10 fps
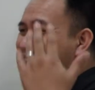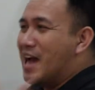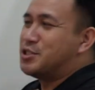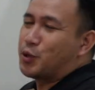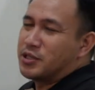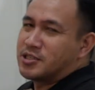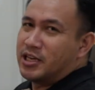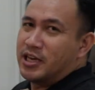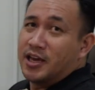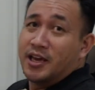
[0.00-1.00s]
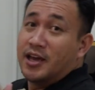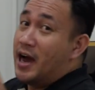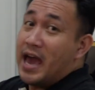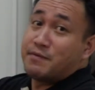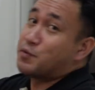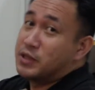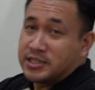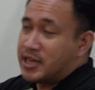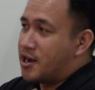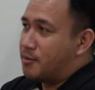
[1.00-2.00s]
As you can see, I have it really
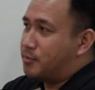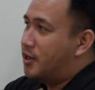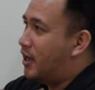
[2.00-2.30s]
set up.